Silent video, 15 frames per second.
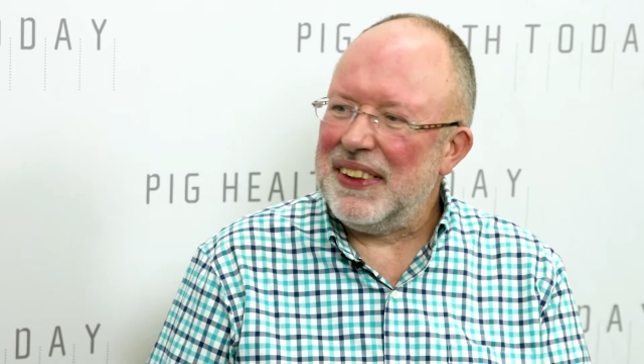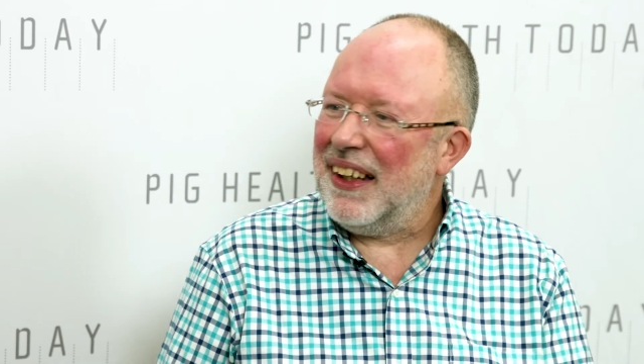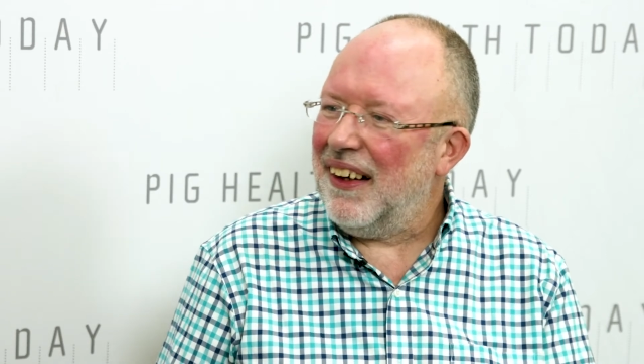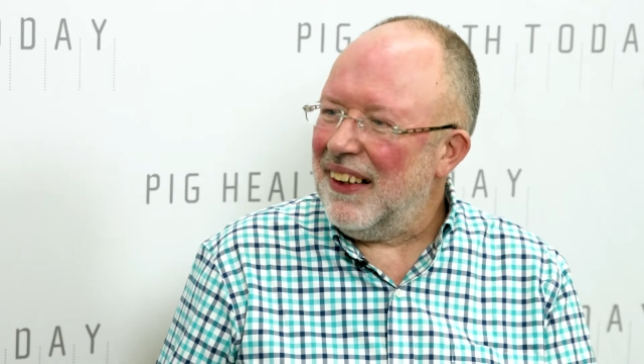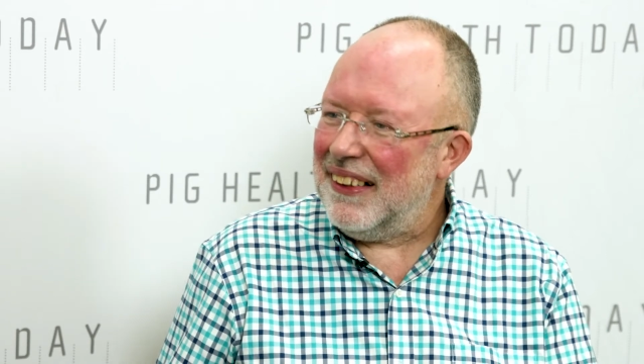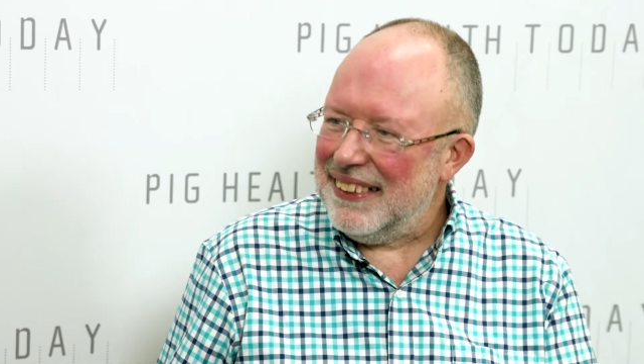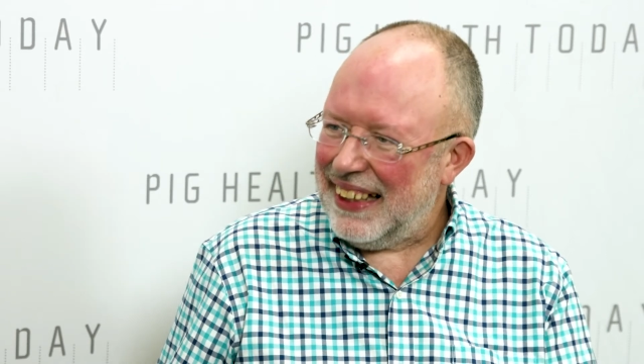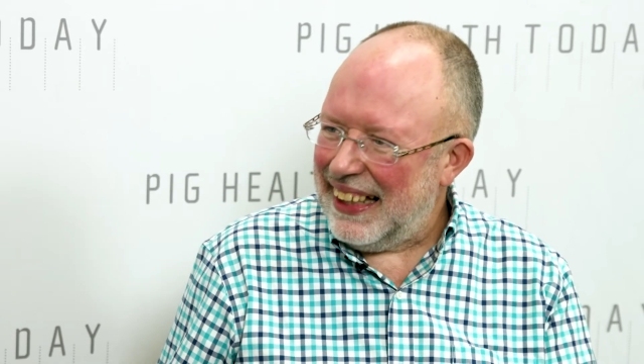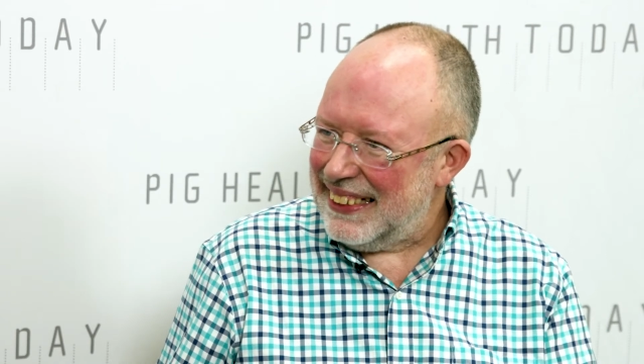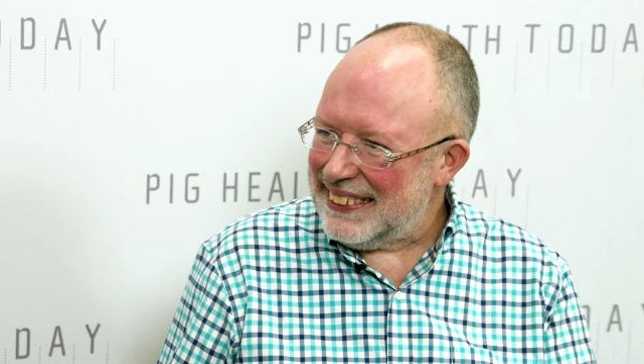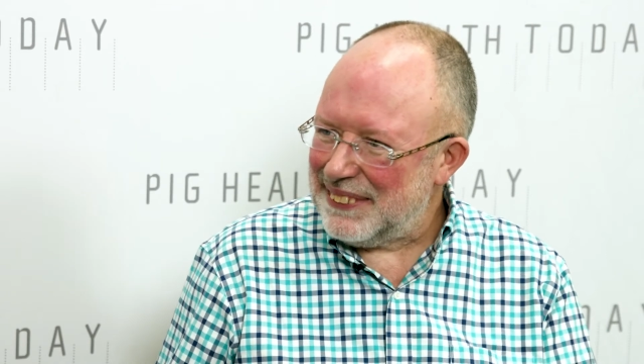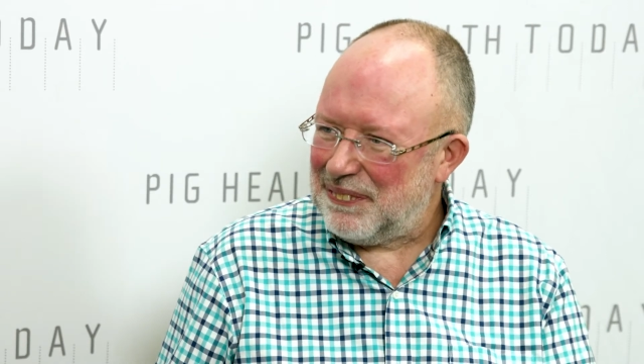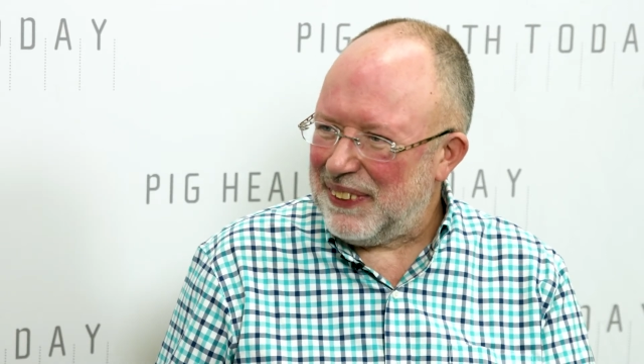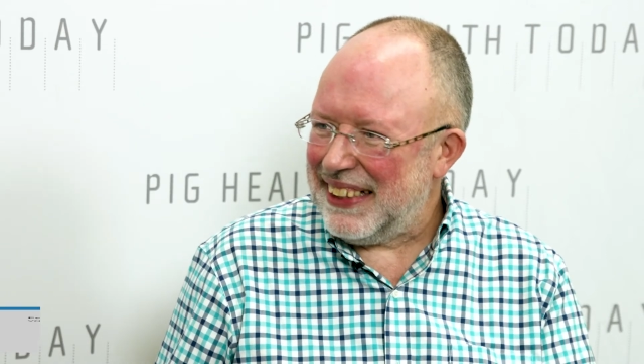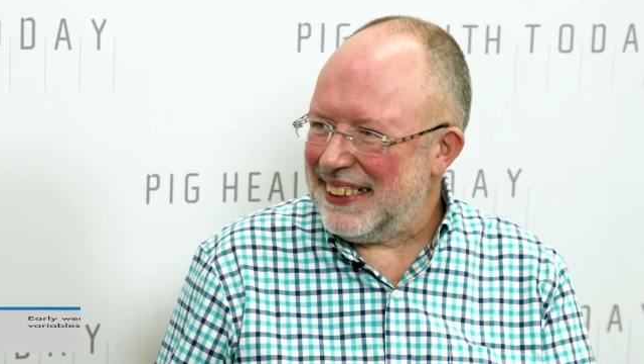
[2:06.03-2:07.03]
all
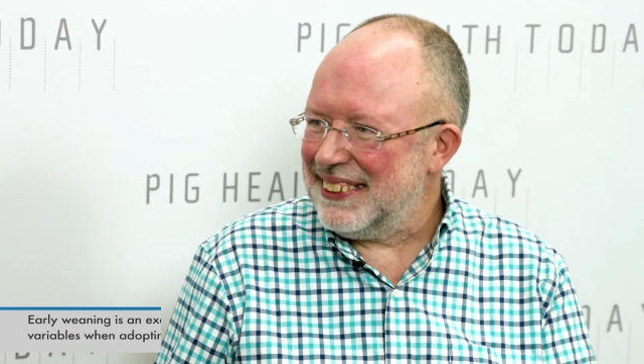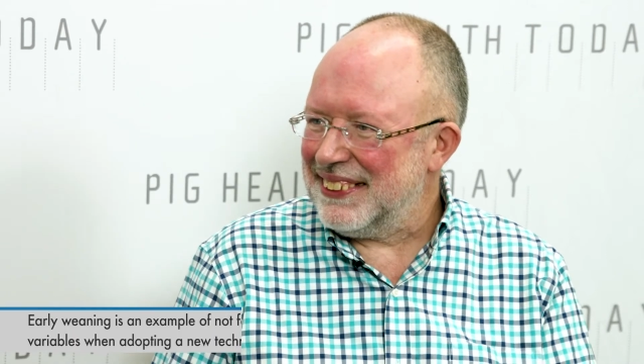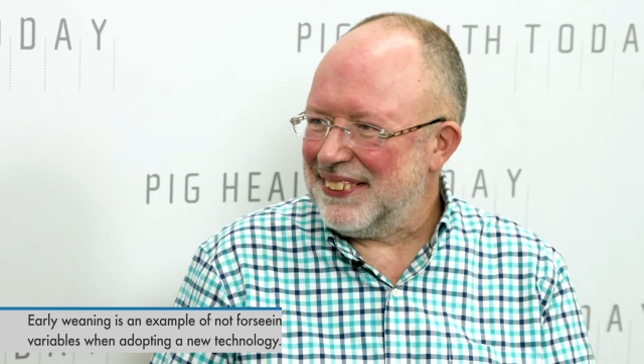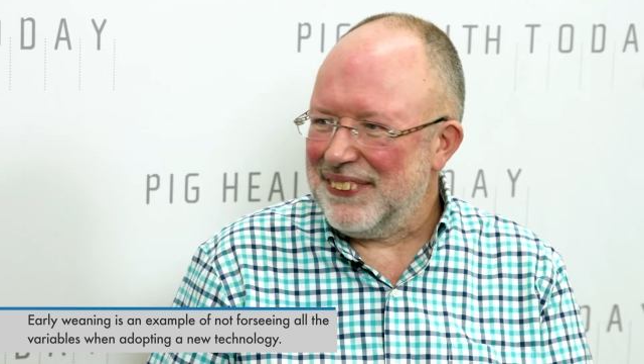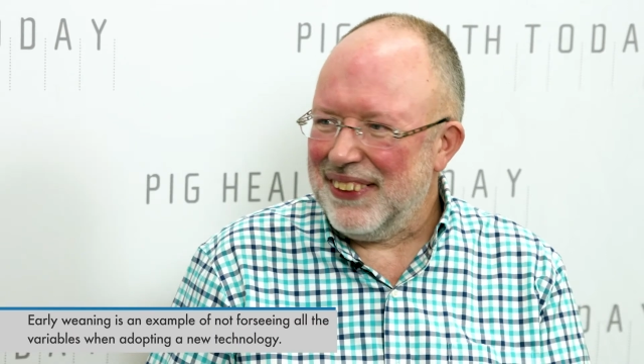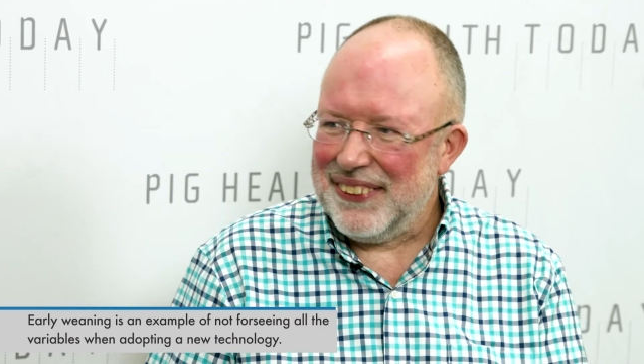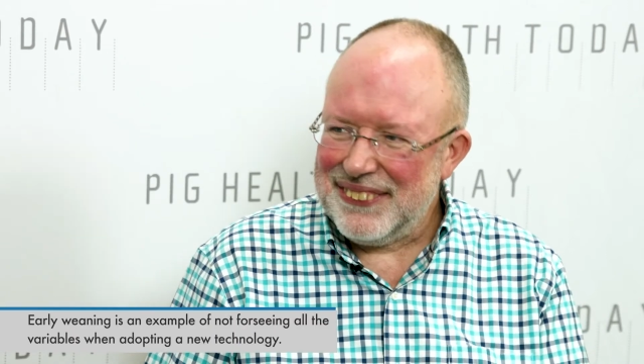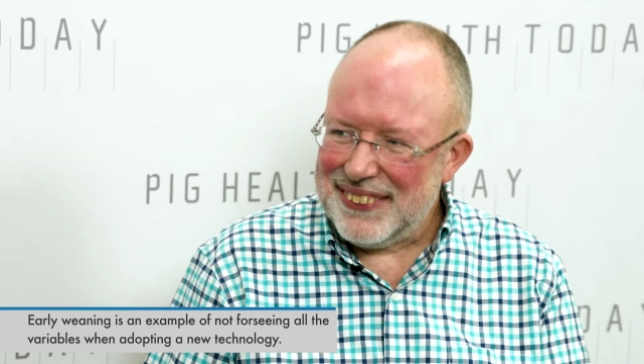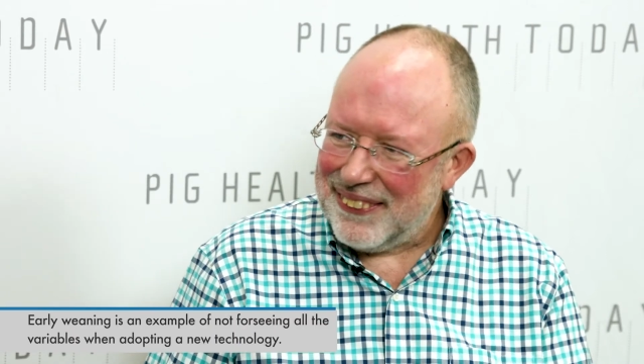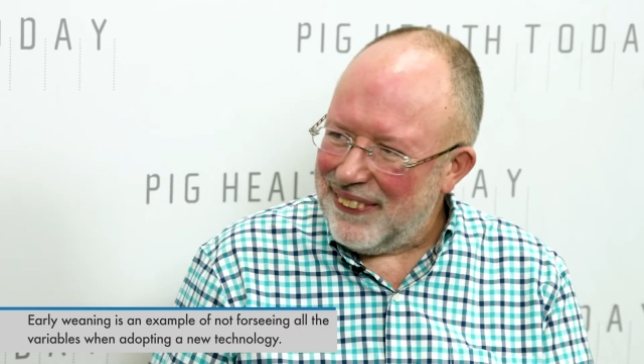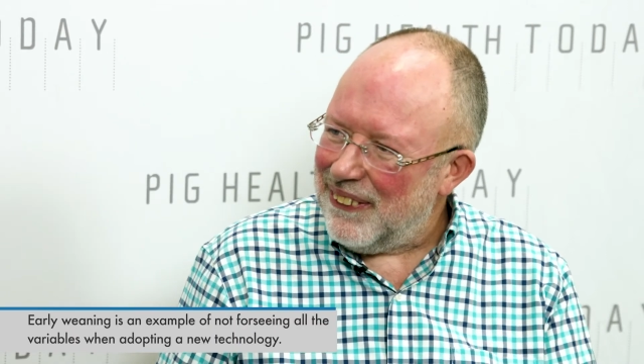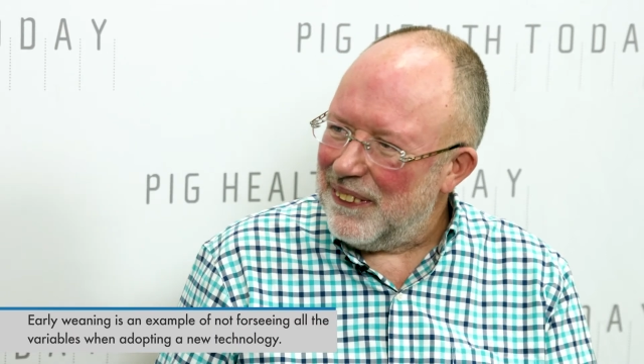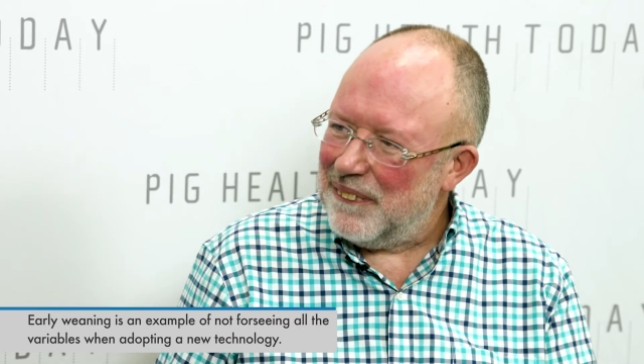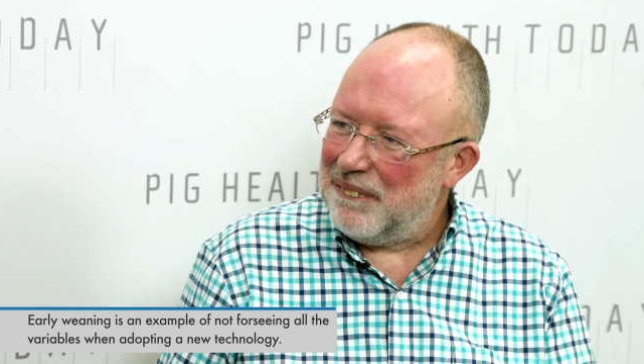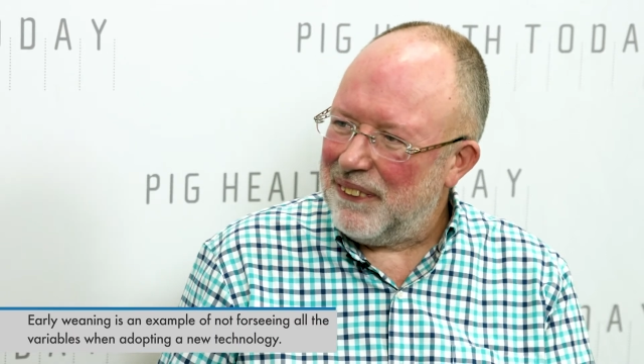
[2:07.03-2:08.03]
aspects throughout the
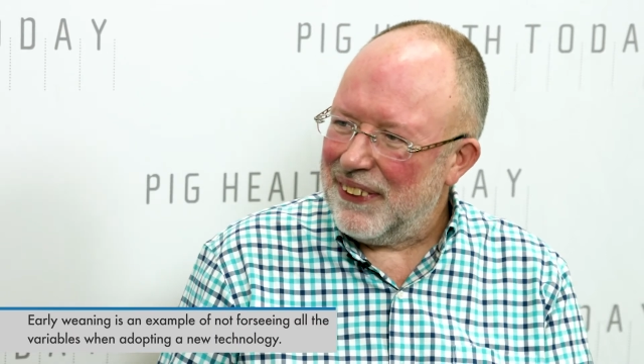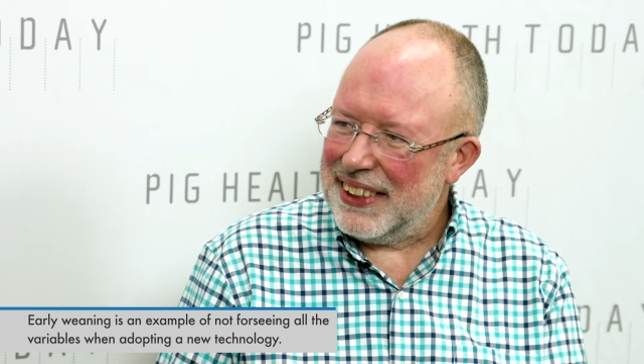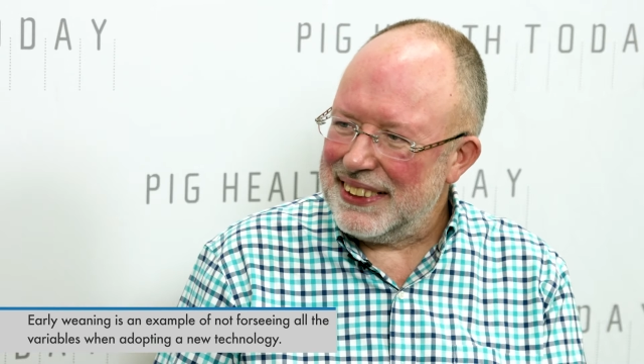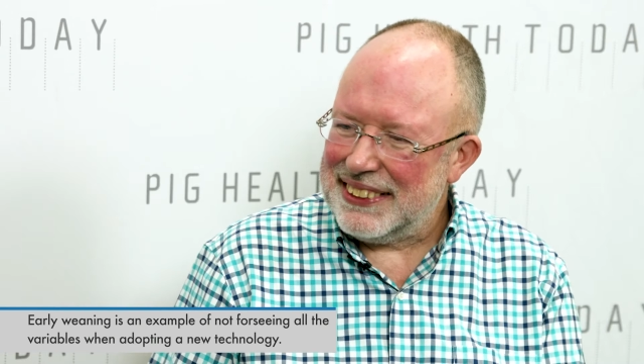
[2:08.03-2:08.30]
whole pork